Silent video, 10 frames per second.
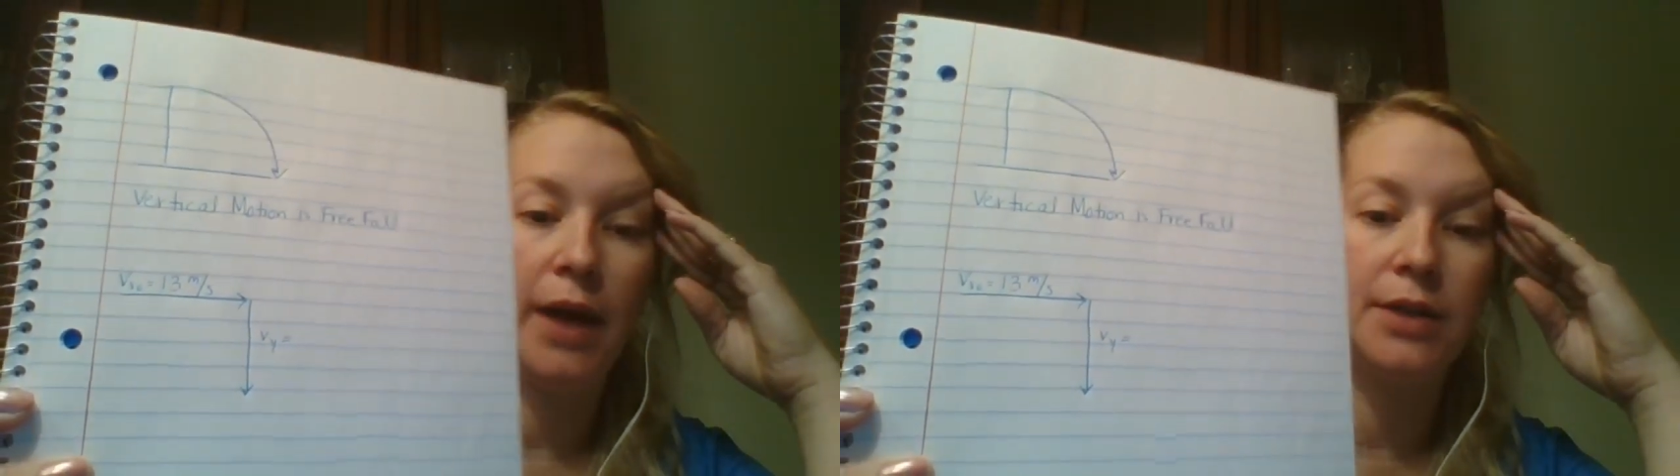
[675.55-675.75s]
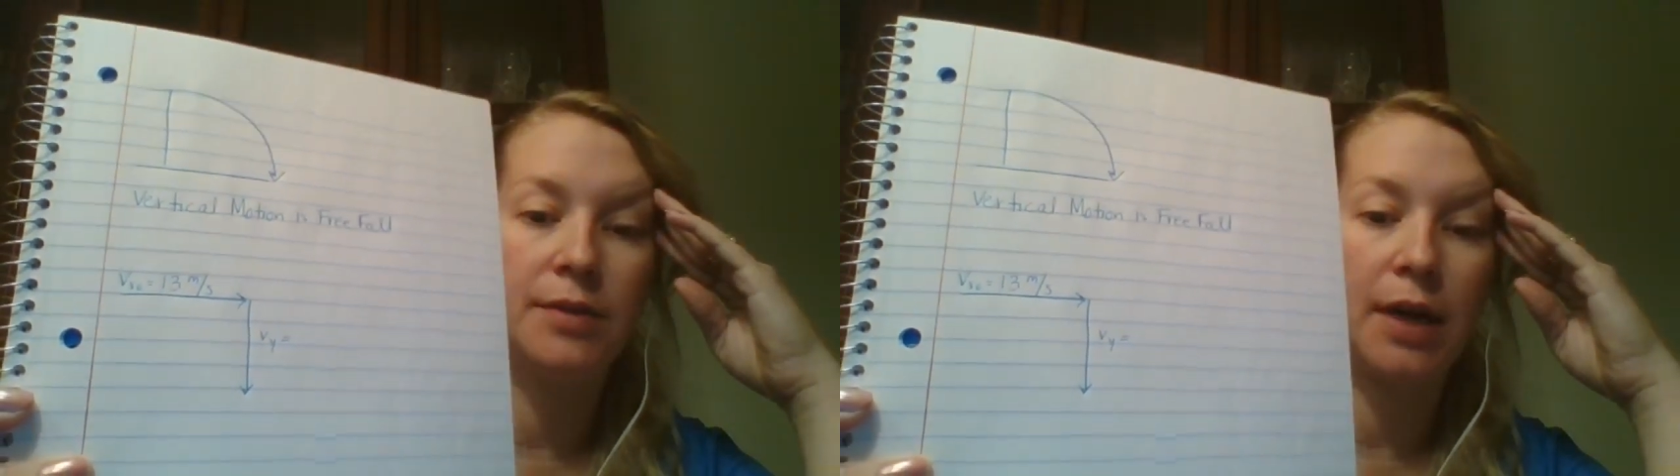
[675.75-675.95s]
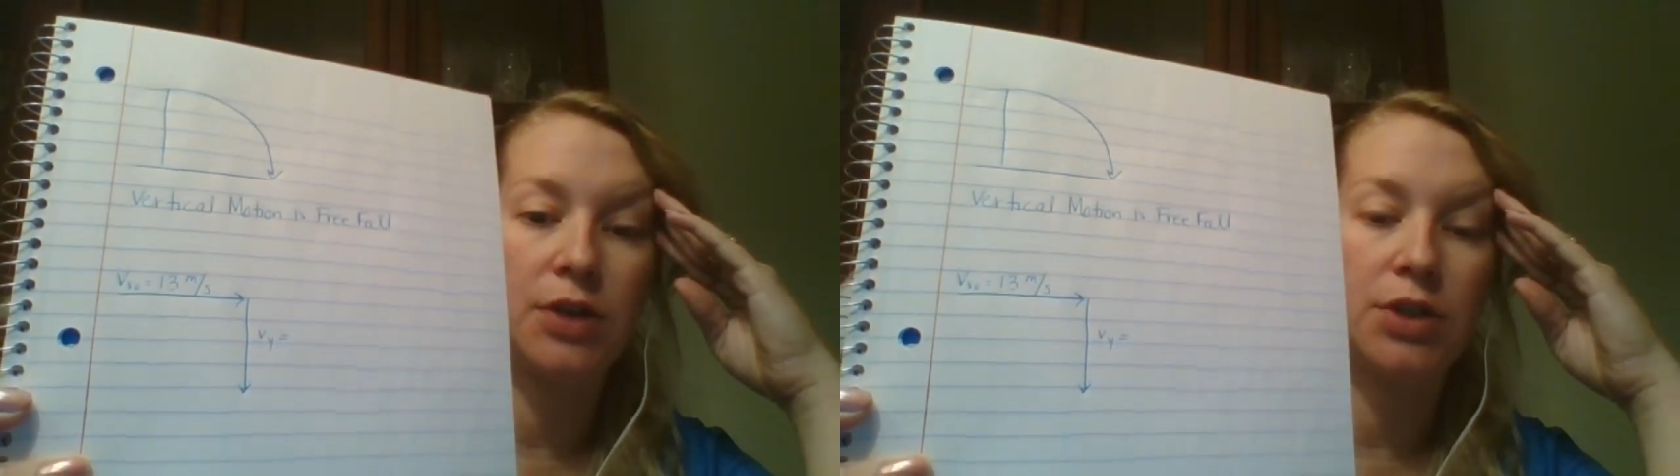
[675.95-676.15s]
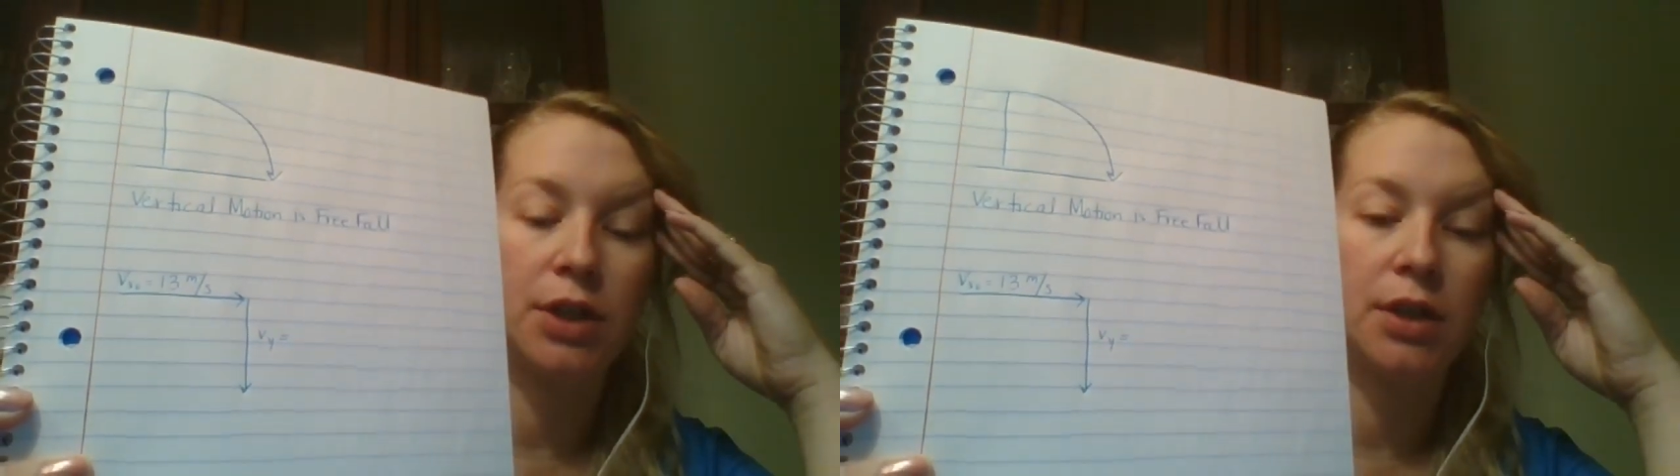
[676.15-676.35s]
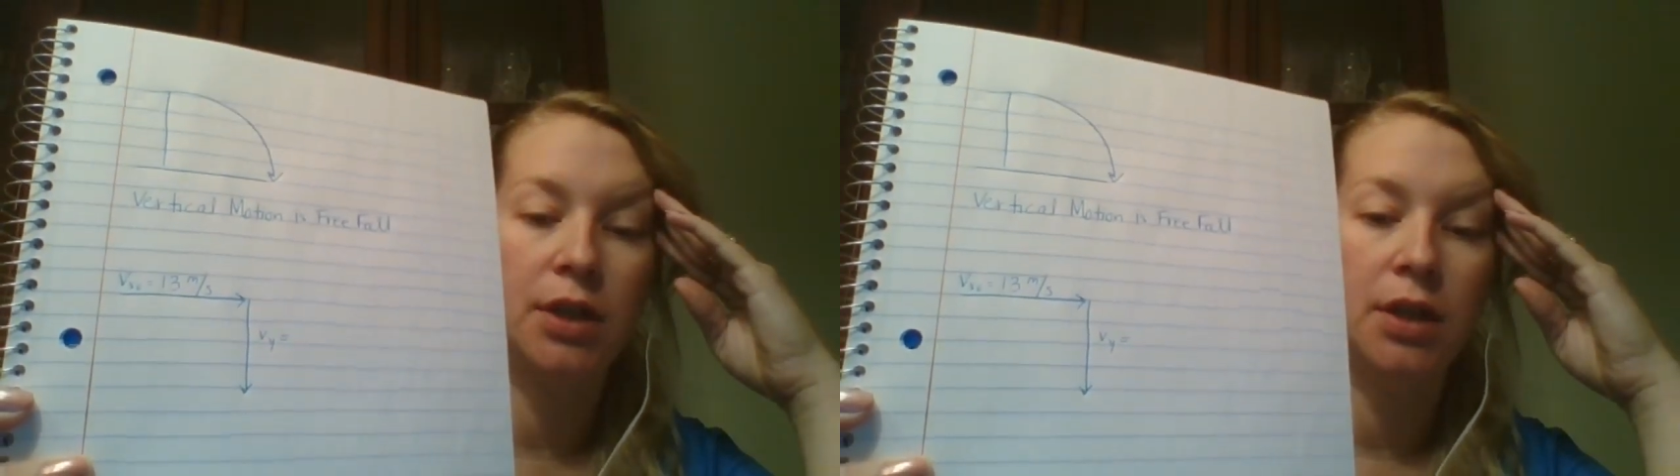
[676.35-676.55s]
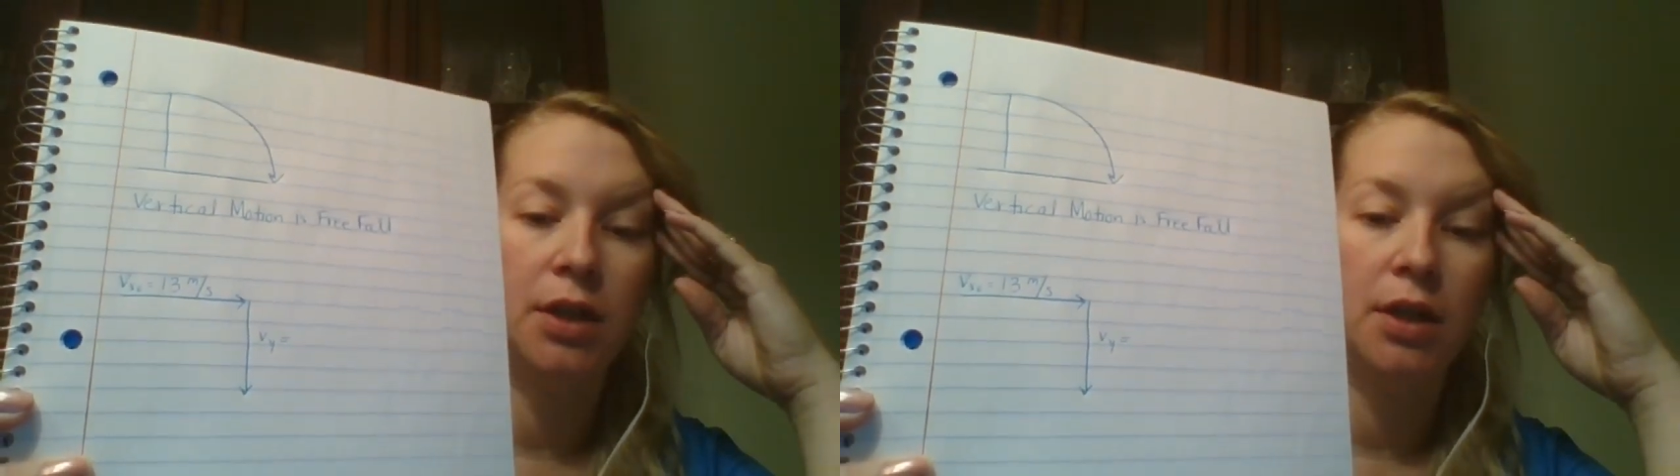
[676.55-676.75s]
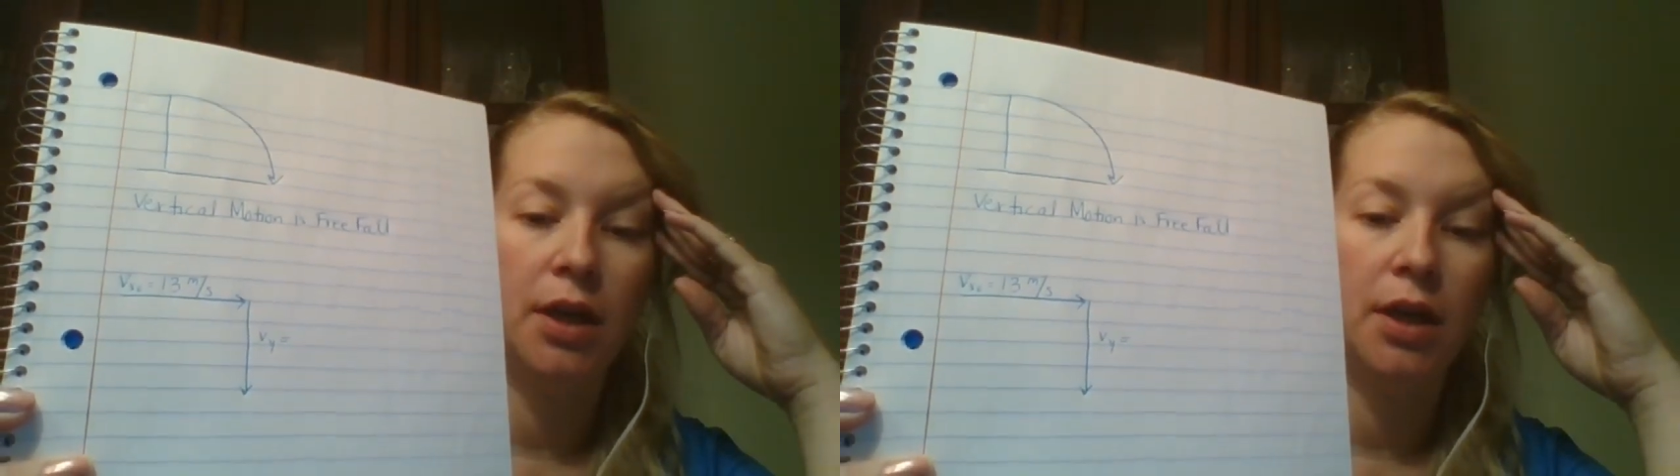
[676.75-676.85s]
direction